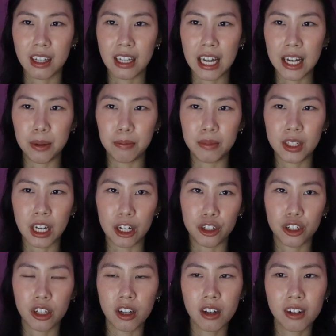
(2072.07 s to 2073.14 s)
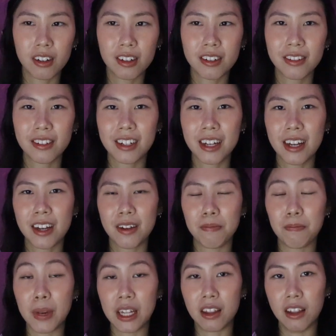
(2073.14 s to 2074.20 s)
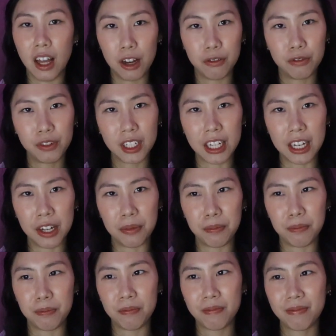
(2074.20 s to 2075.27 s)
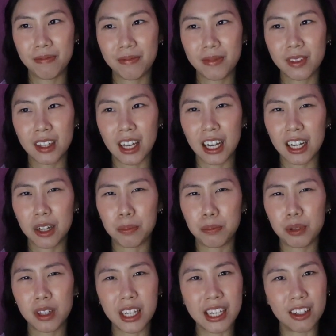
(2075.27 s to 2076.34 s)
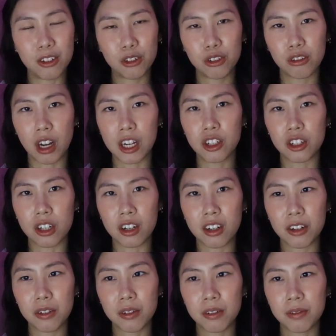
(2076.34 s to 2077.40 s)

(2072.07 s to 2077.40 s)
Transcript: Let him touch her, made love to him, a complete stranger.